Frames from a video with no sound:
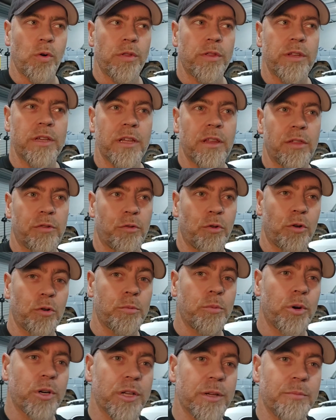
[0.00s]
the
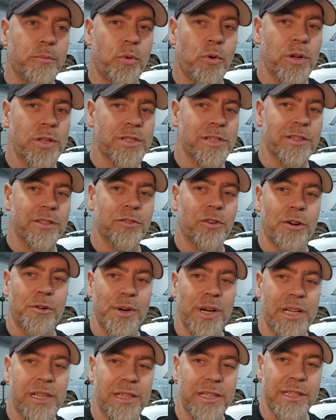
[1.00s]
throttle body pointing
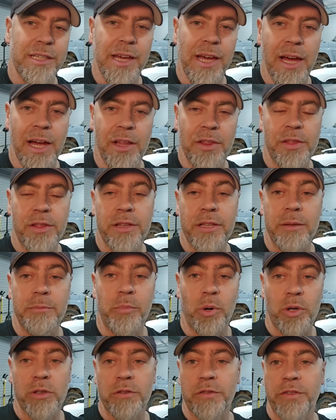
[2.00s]
directly at the
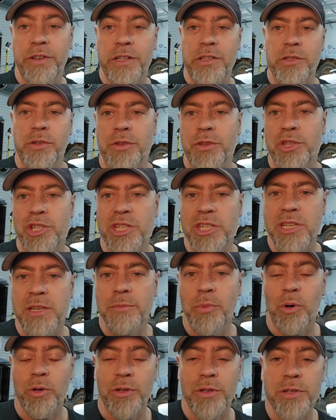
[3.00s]
bonnet vent on the
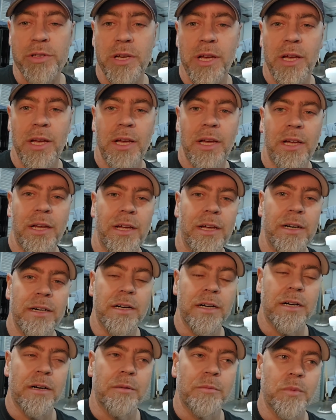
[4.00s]
GT bonnets.
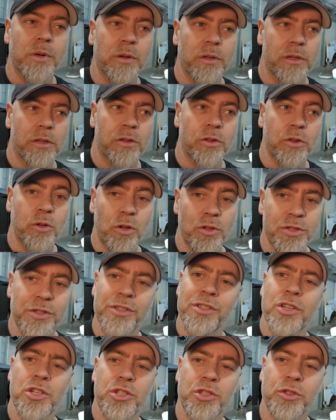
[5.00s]
Not
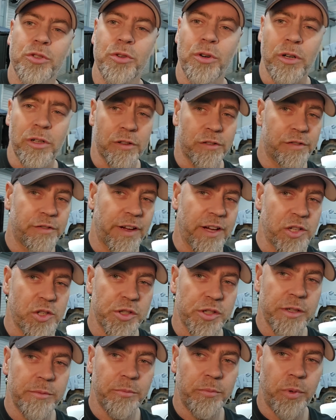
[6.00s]
an issue on a
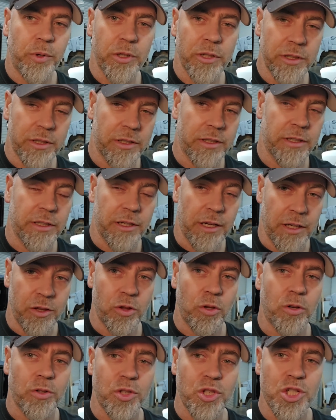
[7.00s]
factory bonnet, a
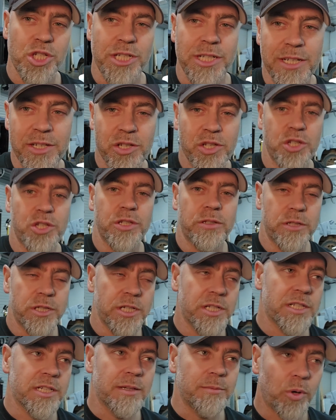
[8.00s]
non-GS
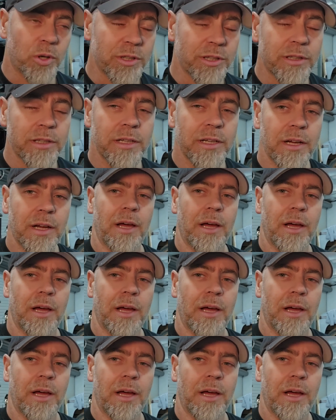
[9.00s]
GT bonnet,